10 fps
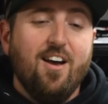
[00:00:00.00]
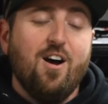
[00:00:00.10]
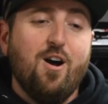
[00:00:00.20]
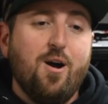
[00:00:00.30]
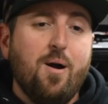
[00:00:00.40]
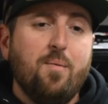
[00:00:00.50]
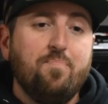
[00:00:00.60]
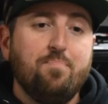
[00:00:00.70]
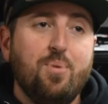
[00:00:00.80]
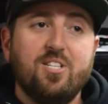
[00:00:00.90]

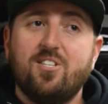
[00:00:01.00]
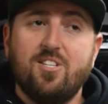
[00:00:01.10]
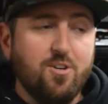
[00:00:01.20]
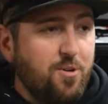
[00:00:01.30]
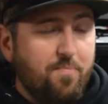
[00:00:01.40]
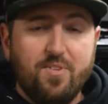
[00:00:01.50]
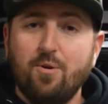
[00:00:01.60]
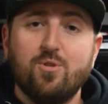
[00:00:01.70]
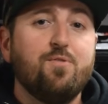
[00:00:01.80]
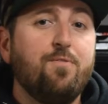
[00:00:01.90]
But still,
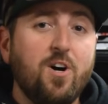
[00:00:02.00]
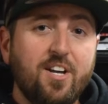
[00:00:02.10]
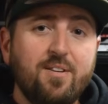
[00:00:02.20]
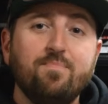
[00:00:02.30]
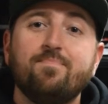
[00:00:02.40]
it was fun.